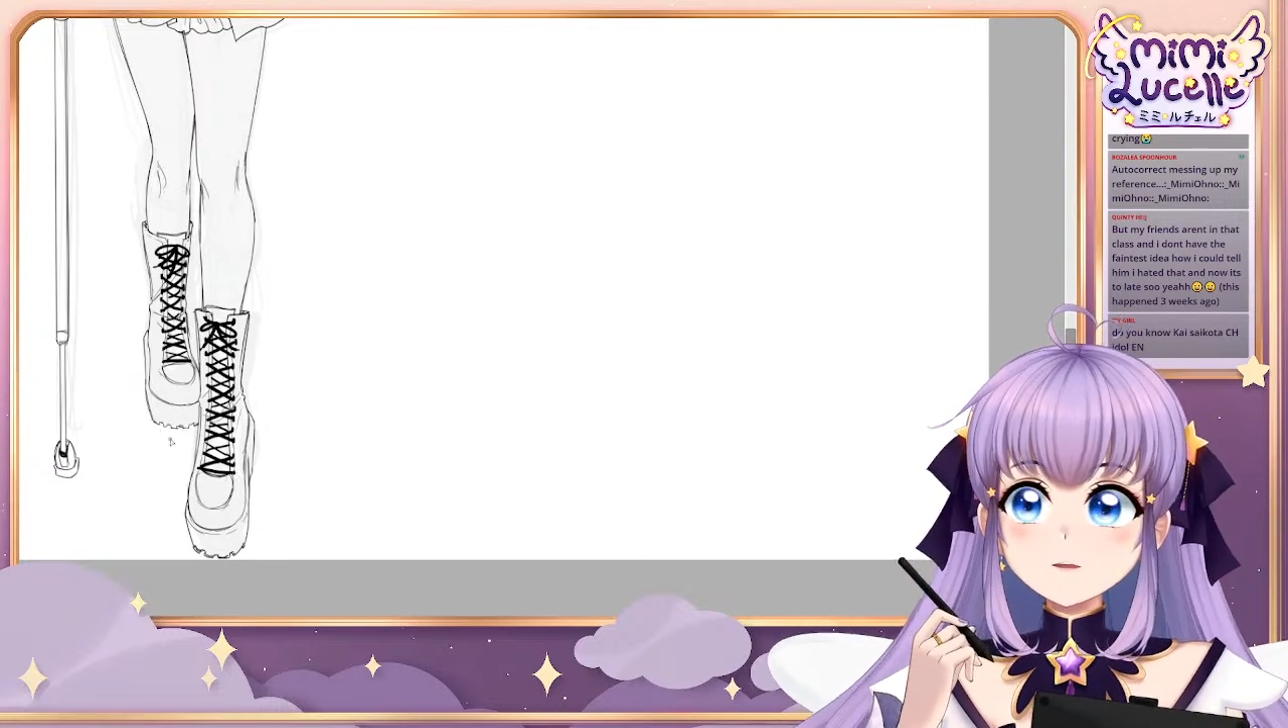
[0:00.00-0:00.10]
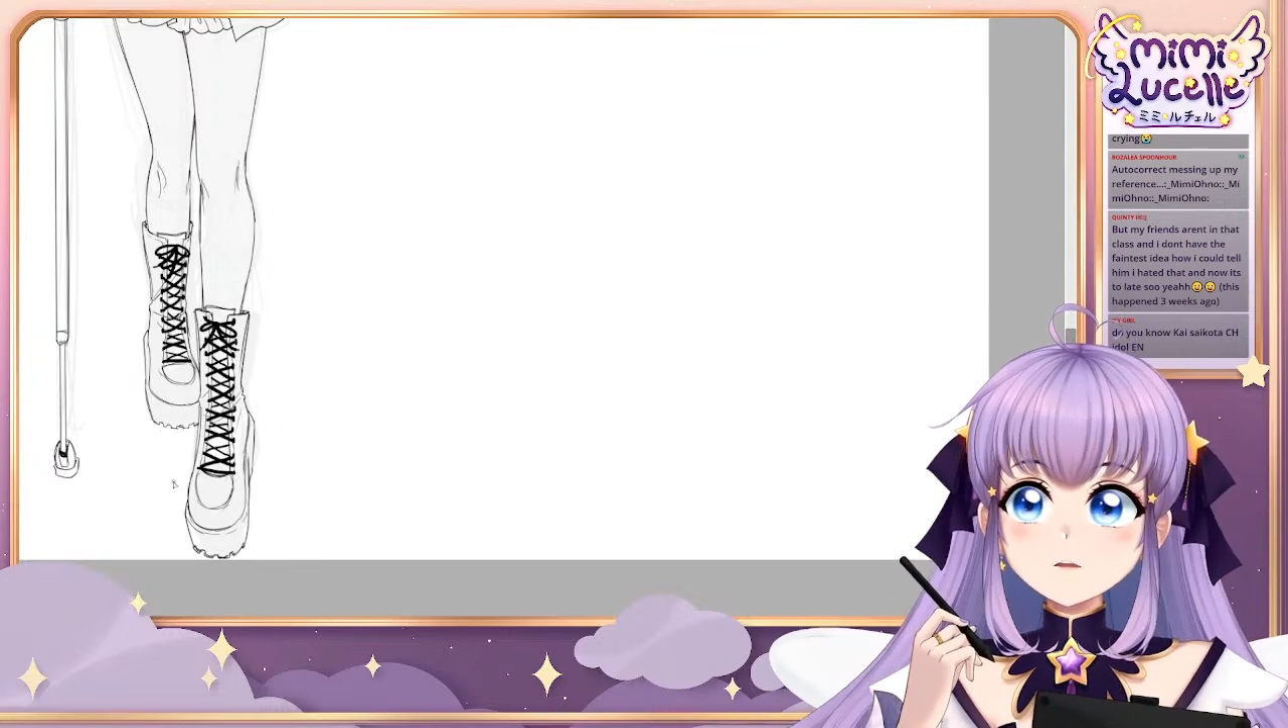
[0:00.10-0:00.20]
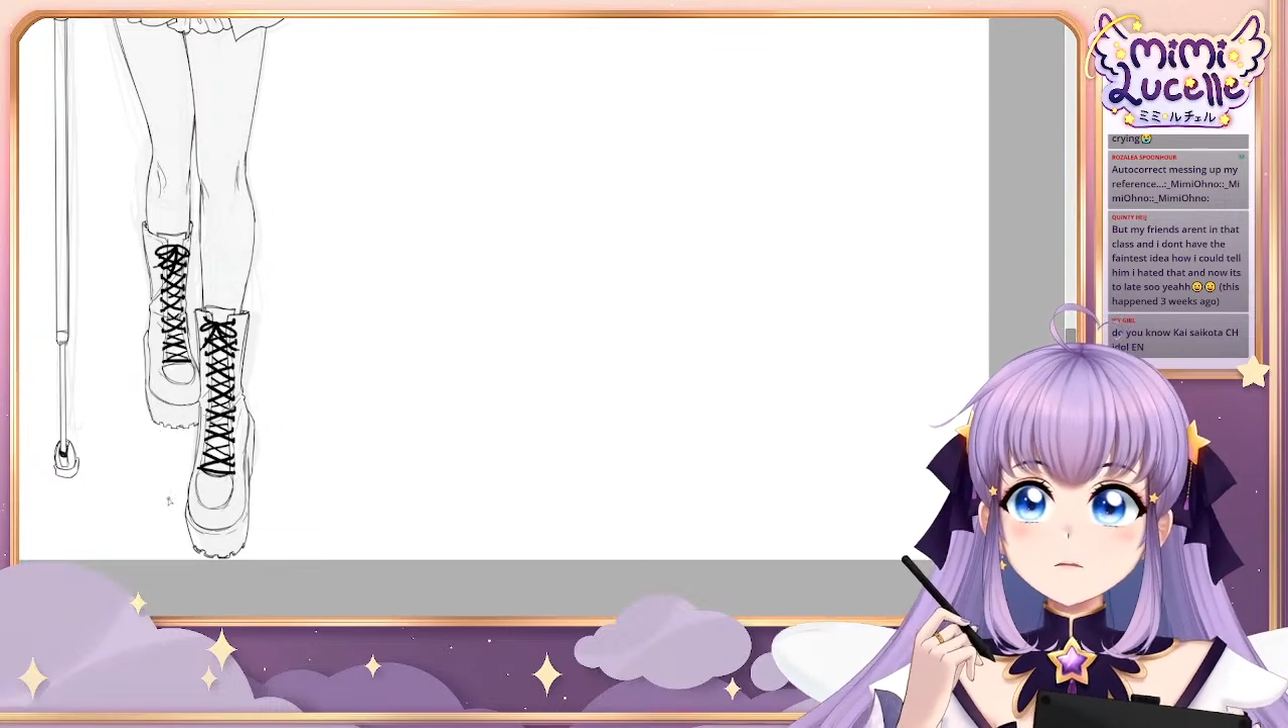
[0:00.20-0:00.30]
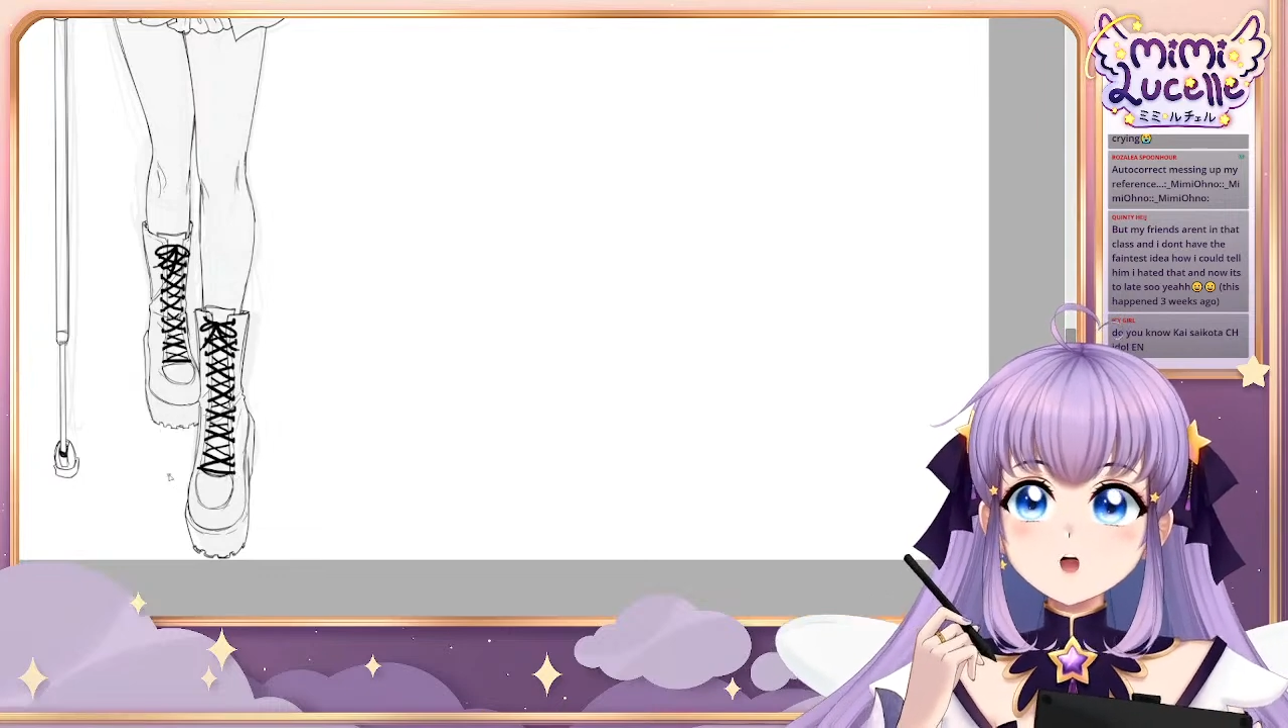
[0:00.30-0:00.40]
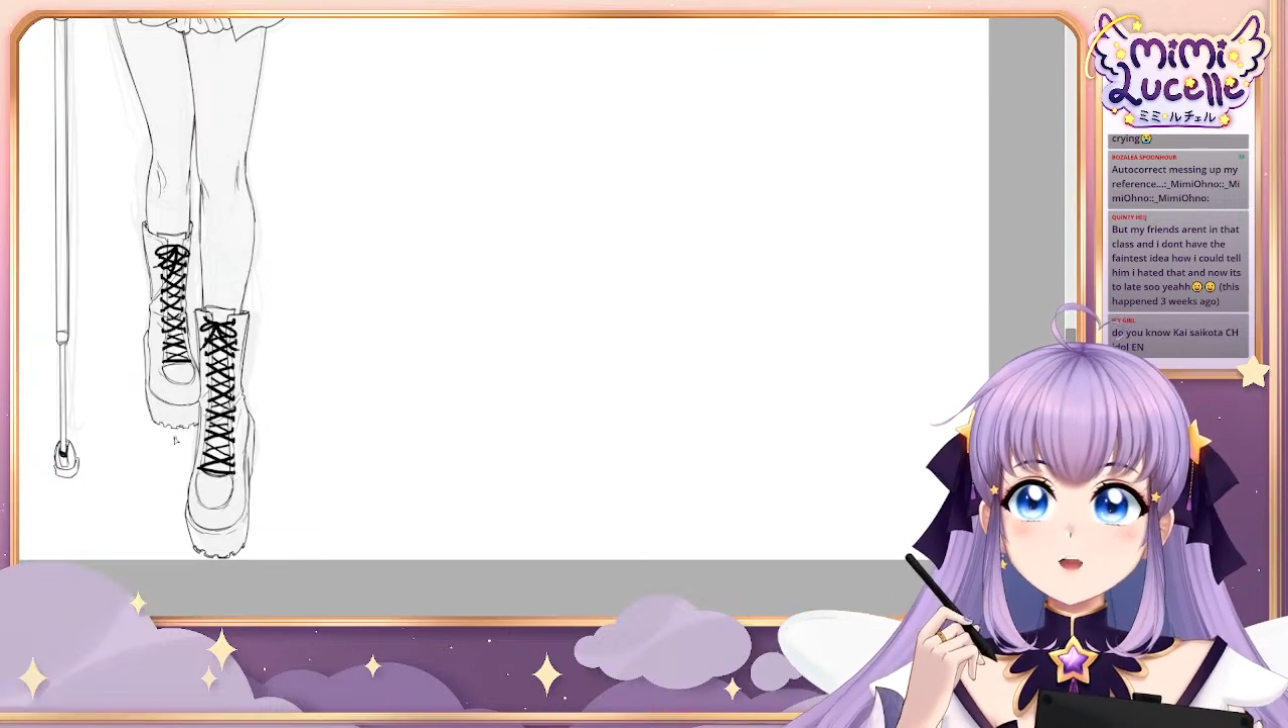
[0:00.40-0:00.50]

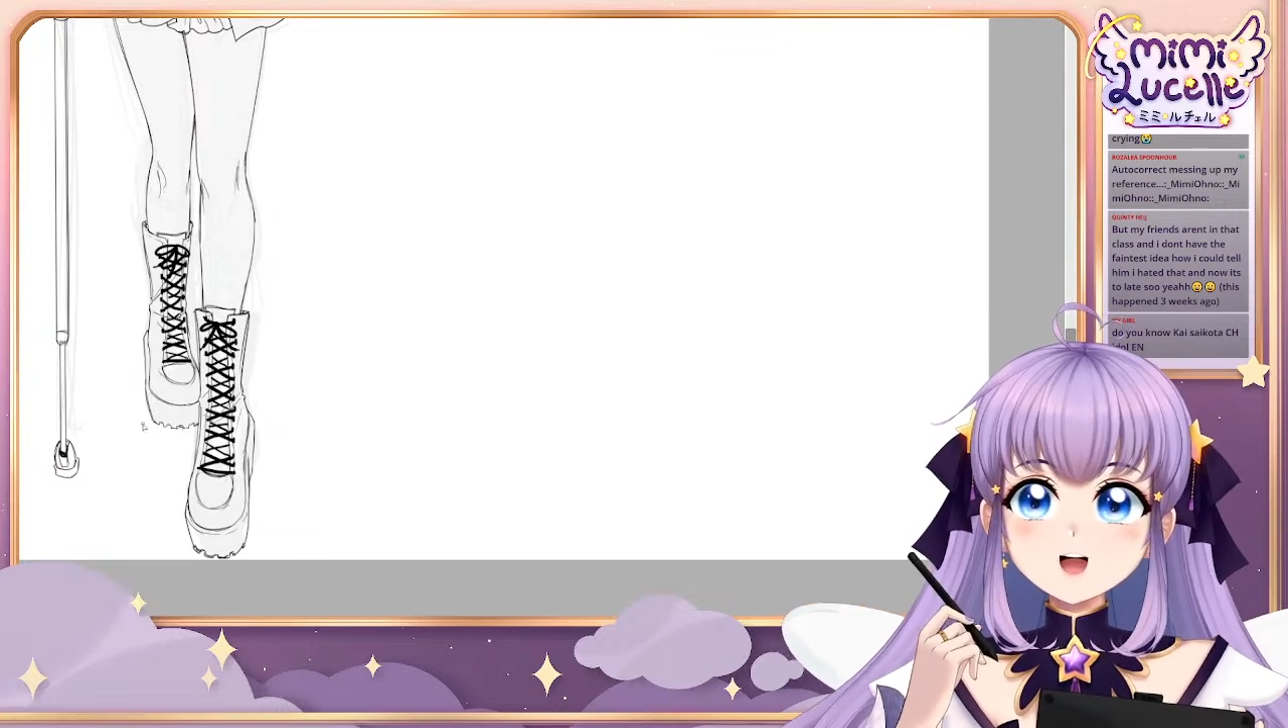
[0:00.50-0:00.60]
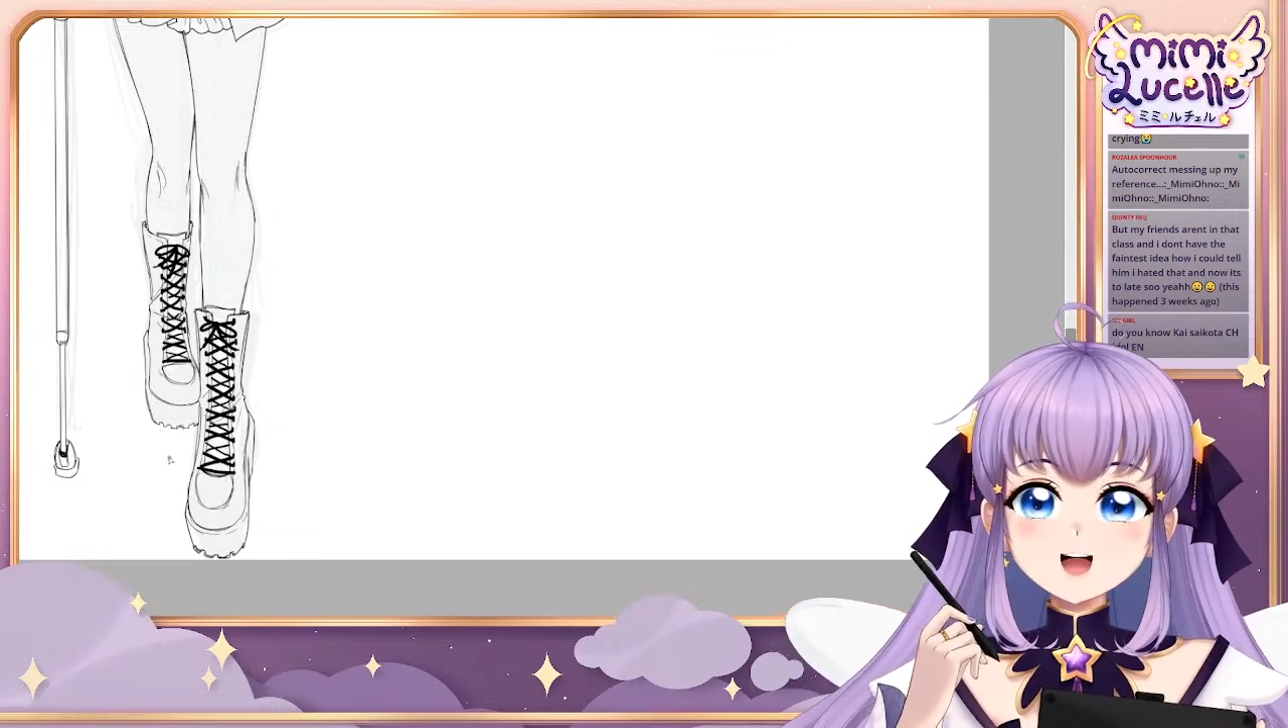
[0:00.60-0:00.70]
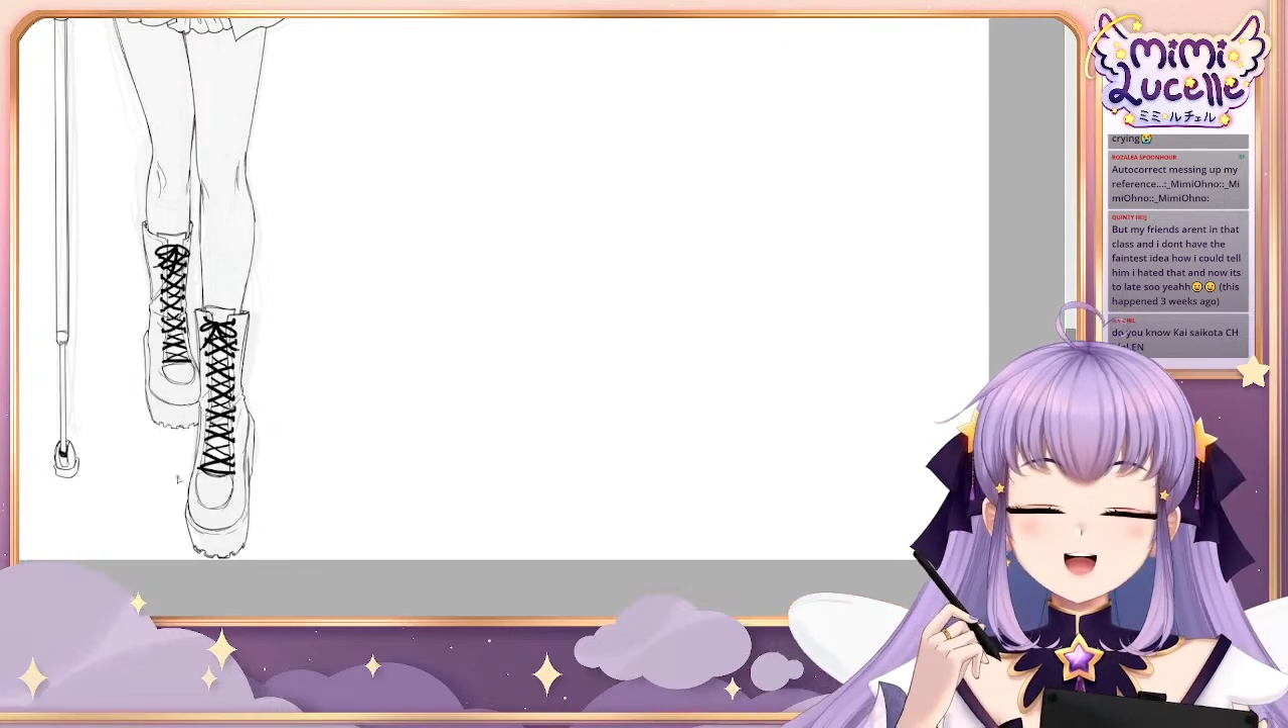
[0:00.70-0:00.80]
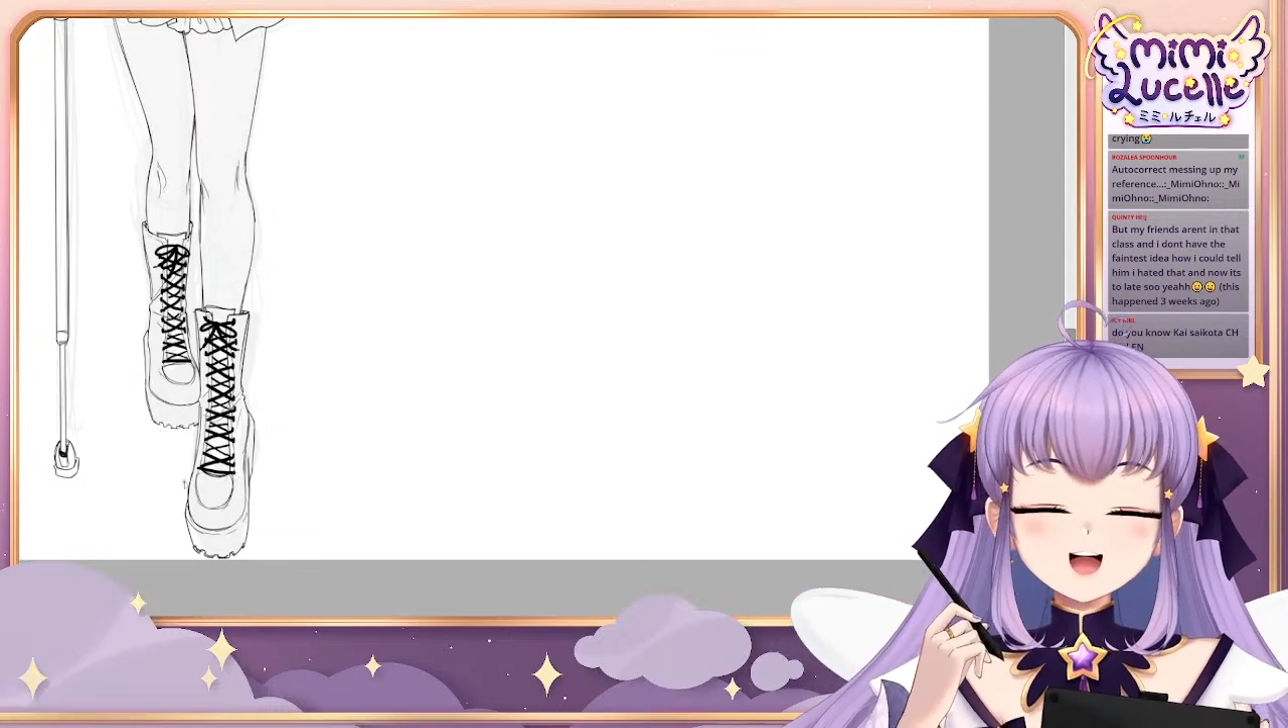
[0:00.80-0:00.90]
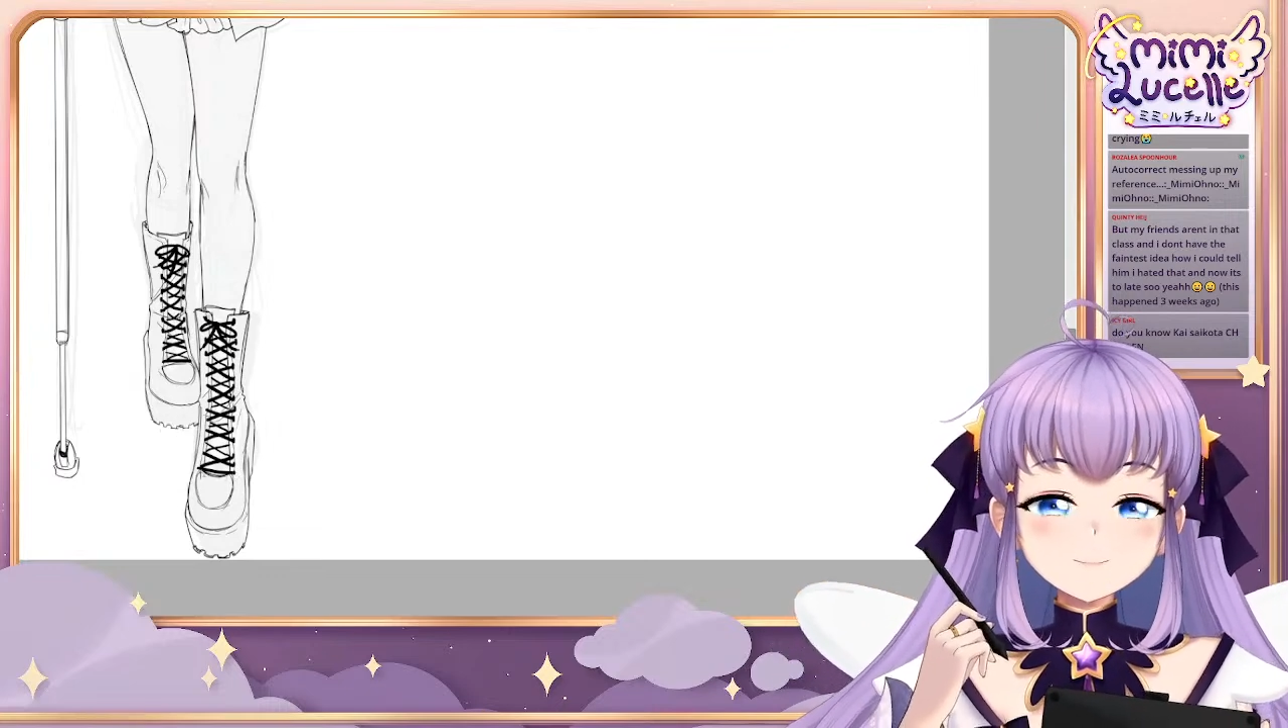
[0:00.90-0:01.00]
very safe